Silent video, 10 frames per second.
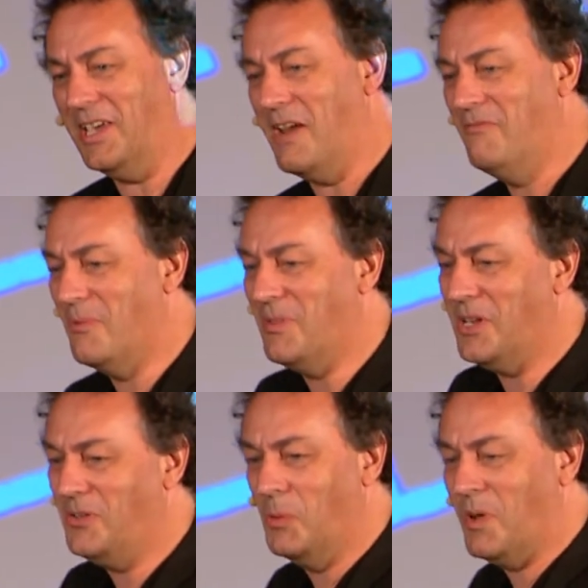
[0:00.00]
came from
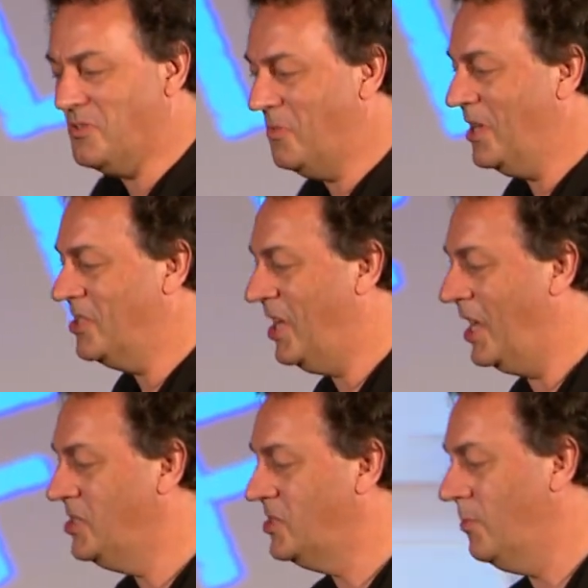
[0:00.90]
YouTube has really
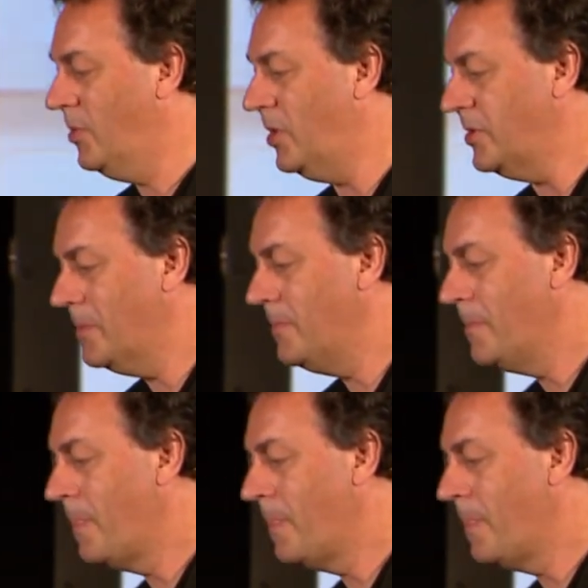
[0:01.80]
changed the world.